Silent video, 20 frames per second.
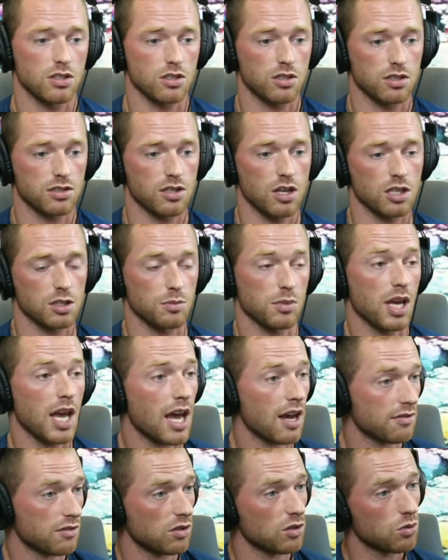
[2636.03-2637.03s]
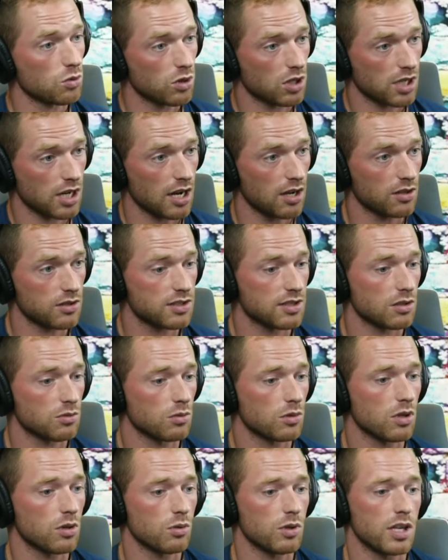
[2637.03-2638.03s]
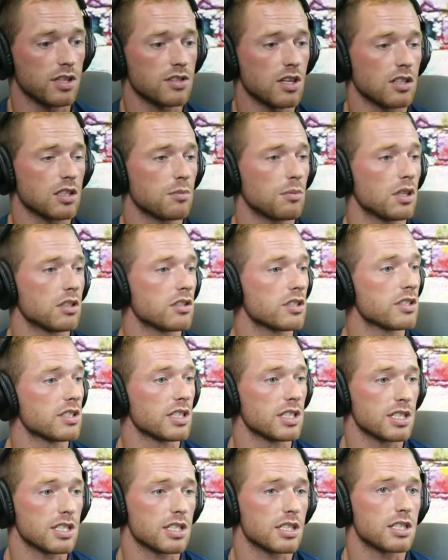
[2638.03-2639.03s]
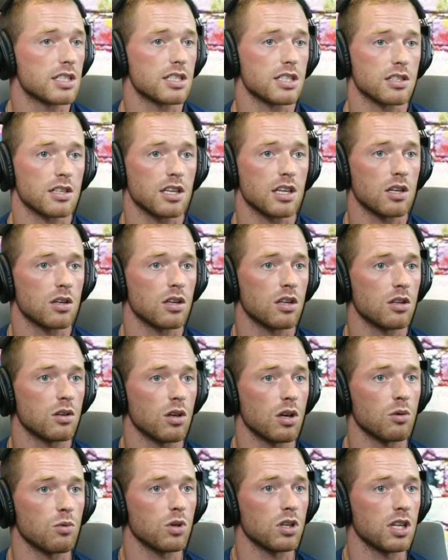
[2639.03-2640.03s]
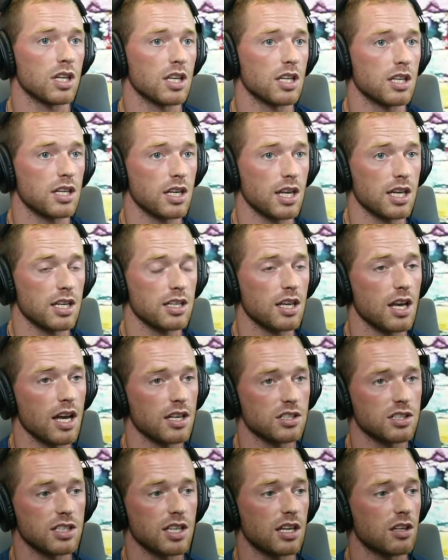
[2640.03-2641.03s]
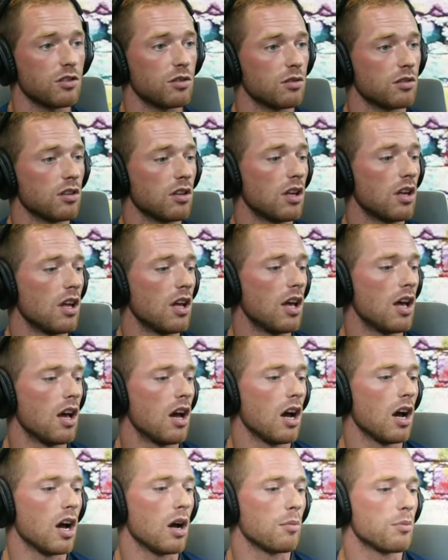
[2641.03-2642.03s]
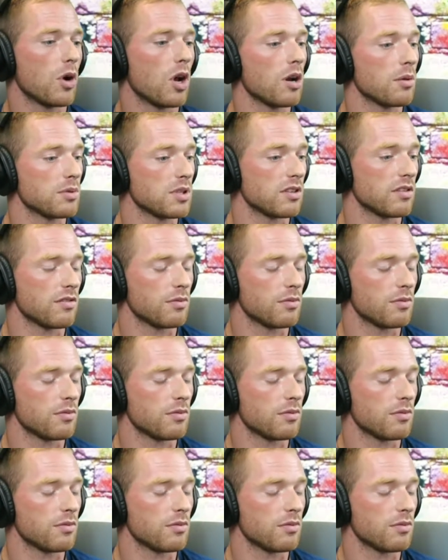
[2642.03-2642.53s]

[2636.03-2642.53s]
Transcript: to talk to me after the workouts, and we had talked about their seasons and whatnot, and I just kind of brought up to